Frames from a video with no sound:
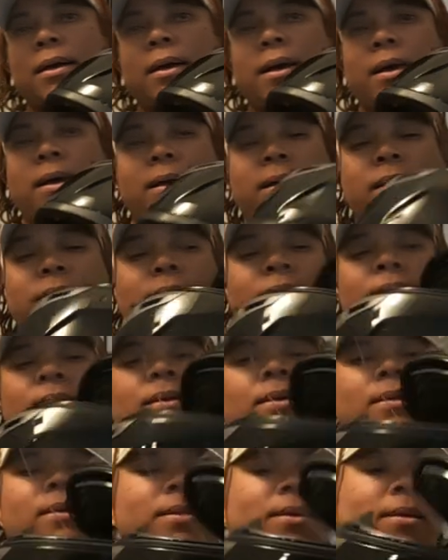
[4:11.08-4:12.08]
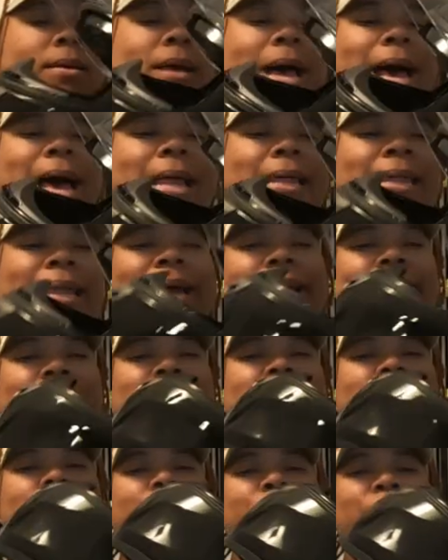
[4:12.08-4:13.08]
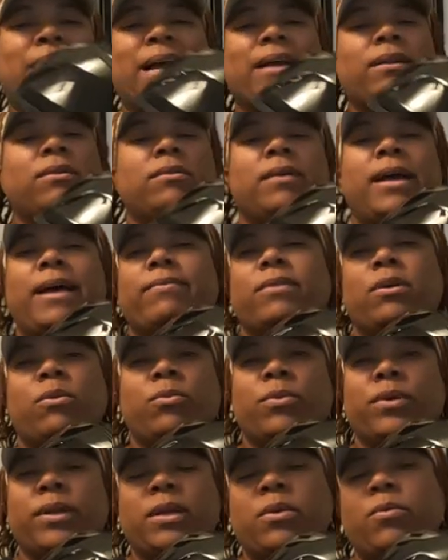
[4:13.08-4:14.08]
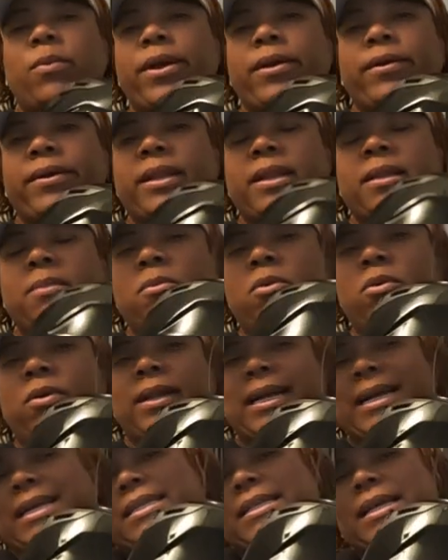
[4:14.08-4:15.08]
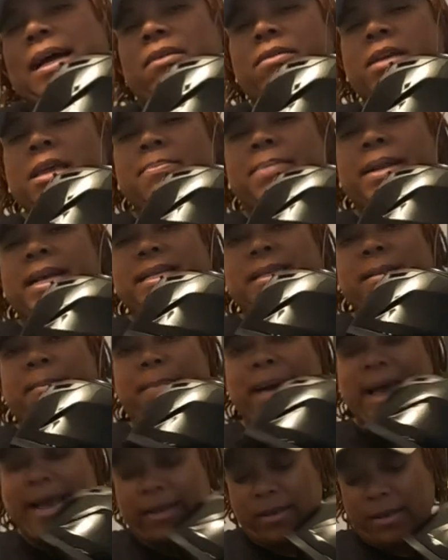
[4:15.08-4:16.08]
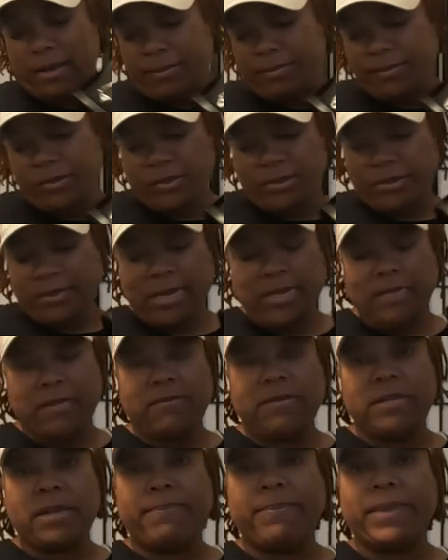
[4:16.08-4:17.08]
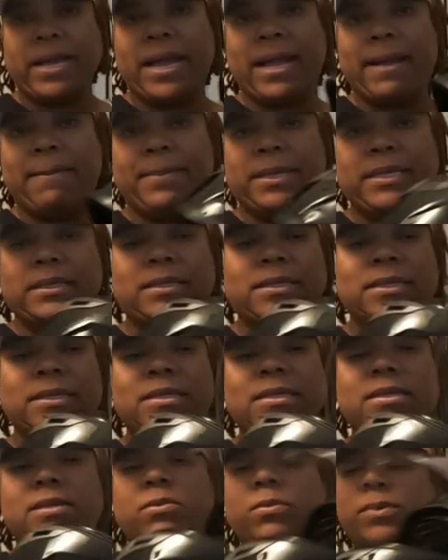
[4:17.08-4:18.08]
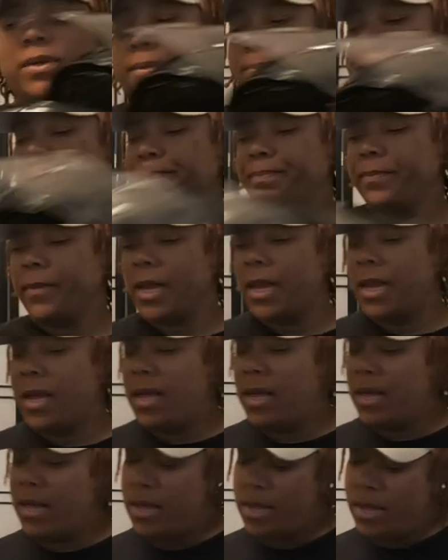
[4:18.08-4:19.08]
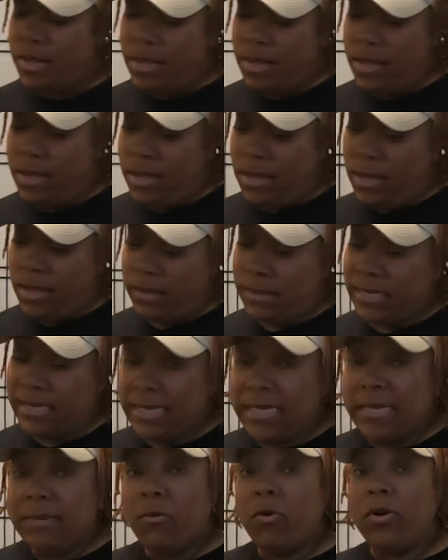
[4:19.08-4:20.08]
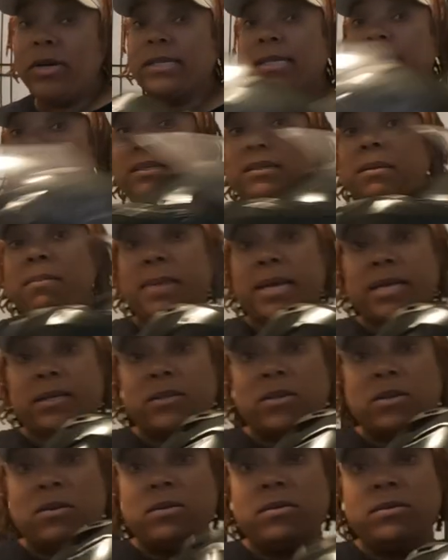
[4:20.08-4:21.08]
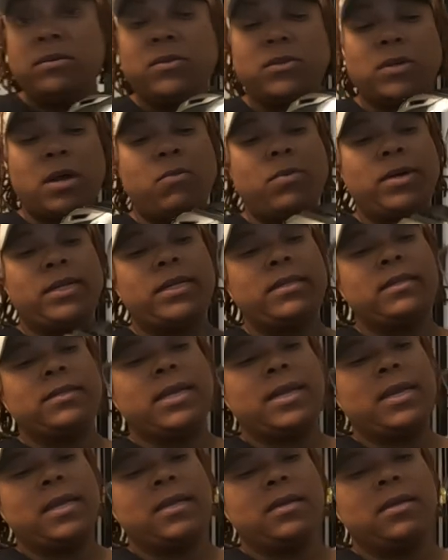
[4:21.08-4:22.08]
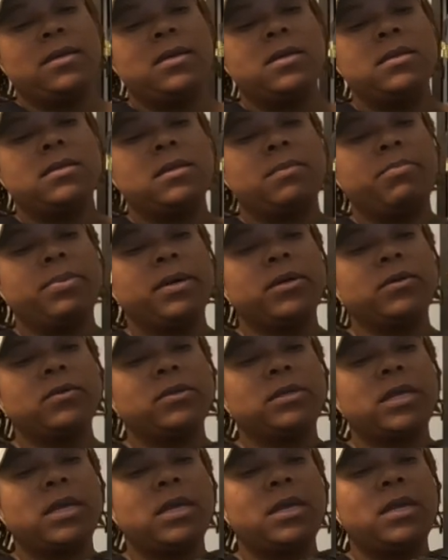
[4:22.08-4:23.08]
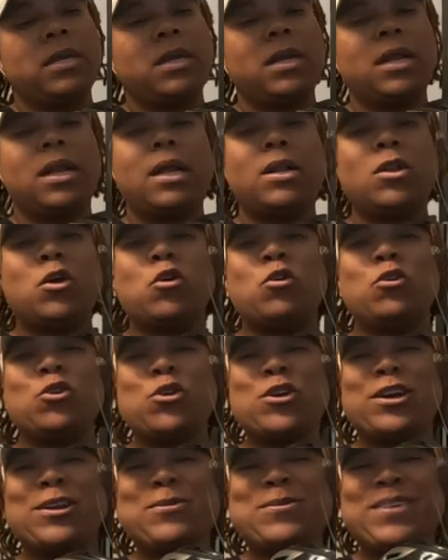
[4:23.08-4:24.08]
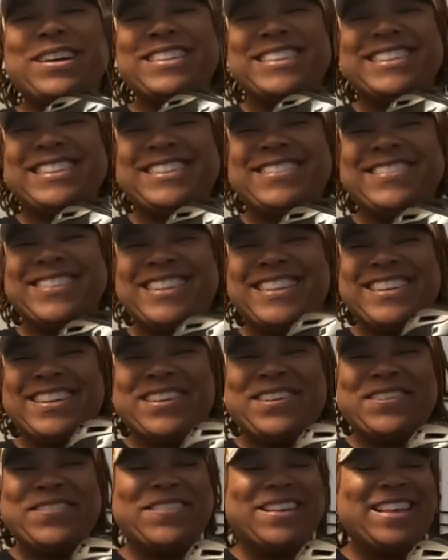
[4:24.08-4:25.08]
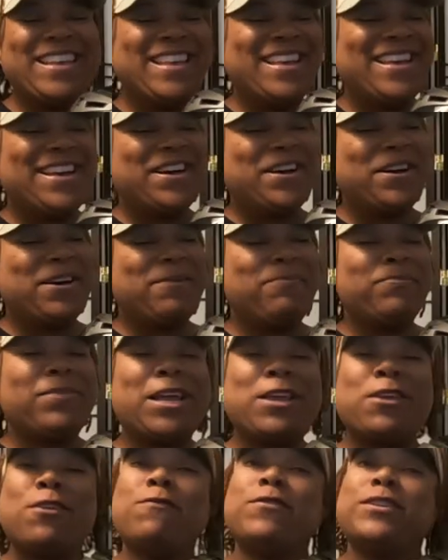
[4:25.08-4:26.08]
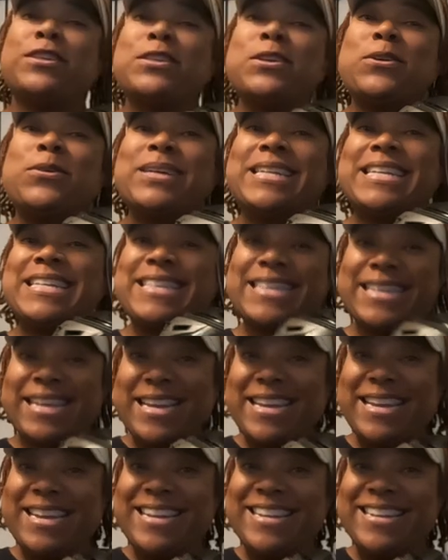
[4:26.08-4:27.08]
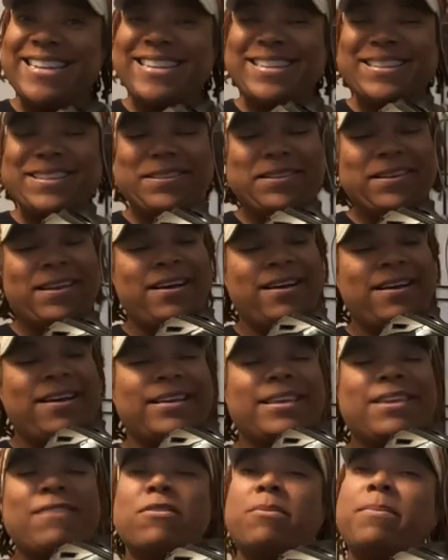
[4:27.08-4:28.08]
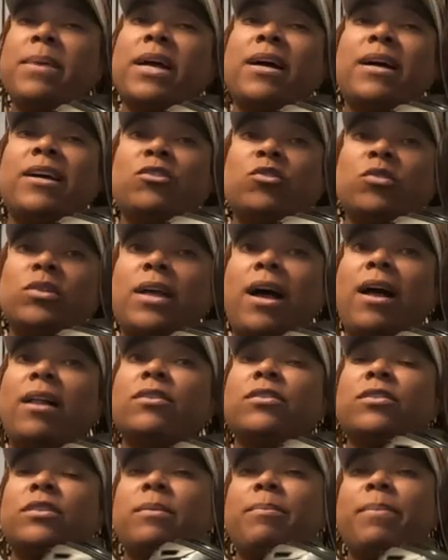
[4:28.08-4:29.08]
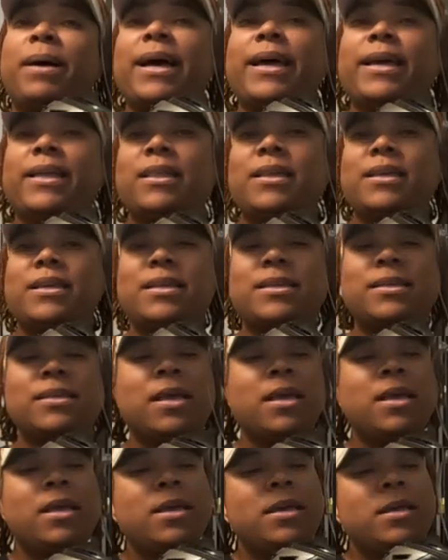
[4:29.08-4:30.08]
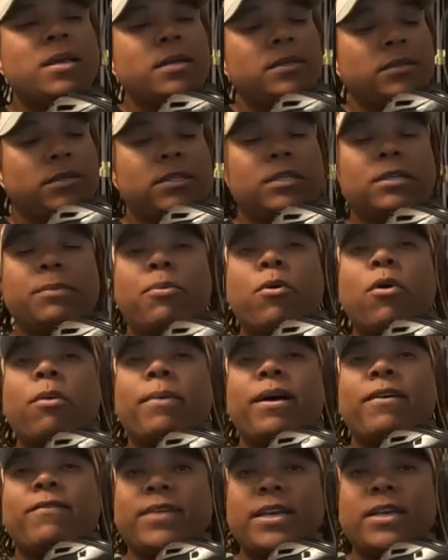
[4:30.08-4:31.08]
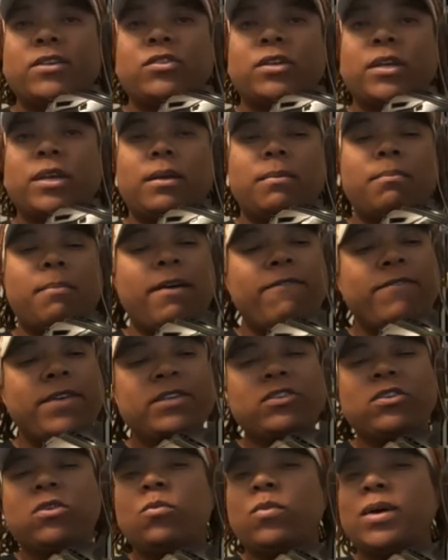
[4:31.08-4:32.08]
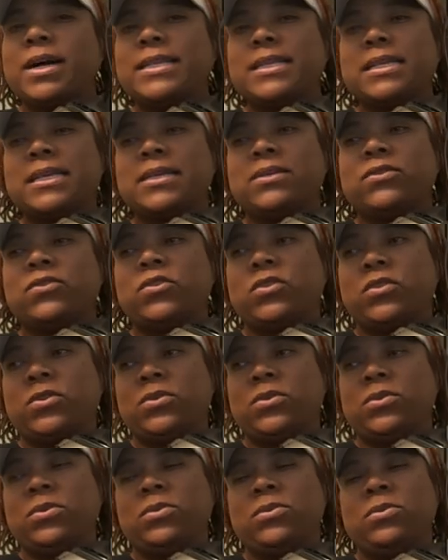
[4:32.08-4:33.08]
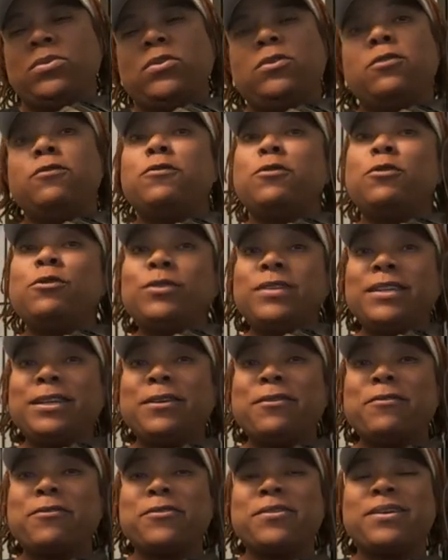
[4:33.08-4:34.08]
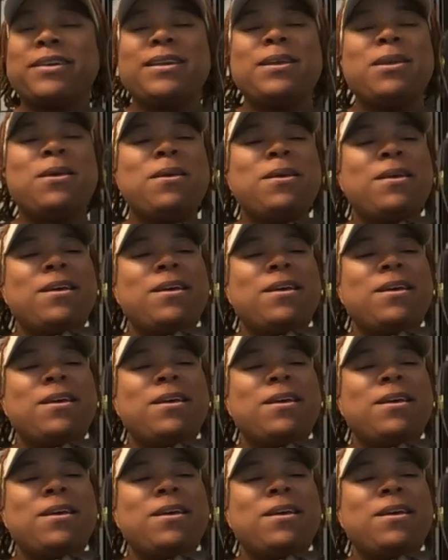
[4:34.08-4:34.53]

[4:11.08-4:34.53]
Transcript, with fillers: Uh, I like it, but I don't have to really wear it anymore. Like I said, I'll keep it as a backup just in case if something happened to this one. This is more sentimental, so I want to thank the person, and I know you're going to watch this video. Um, thank you for sowing a seed, uh, giving me $100 to buy this to support my vision. My vision wasn't to do food delivery,